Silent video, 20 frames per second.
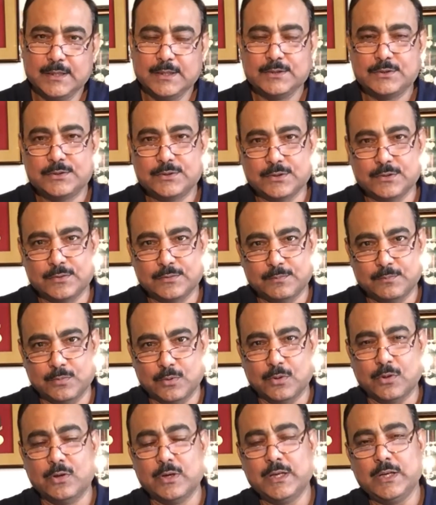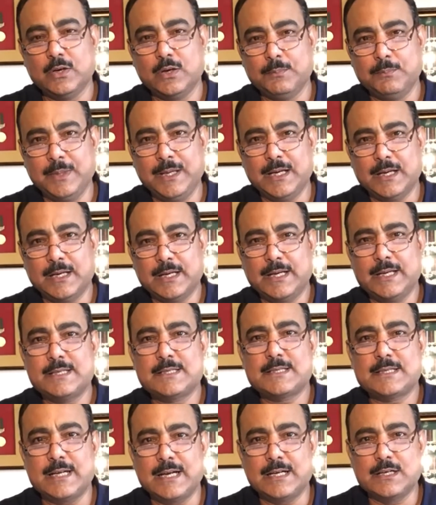So BRI
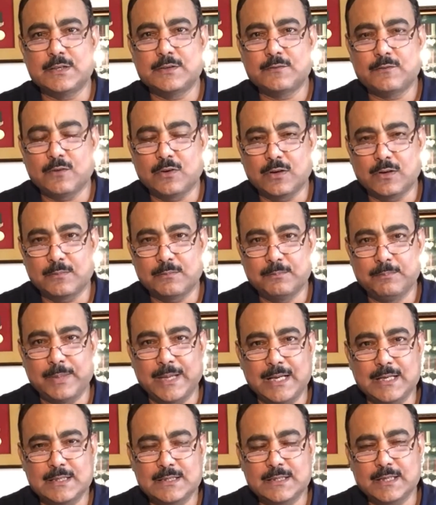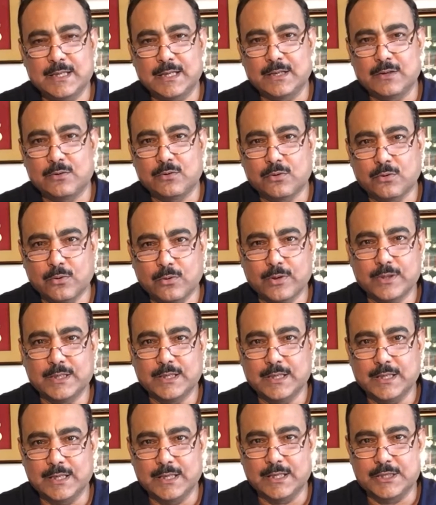stands for Belt and
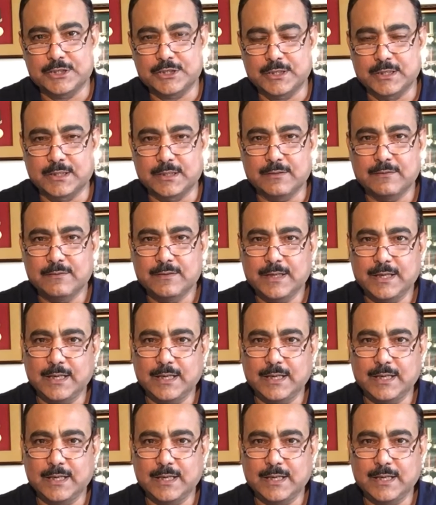Road Initiative,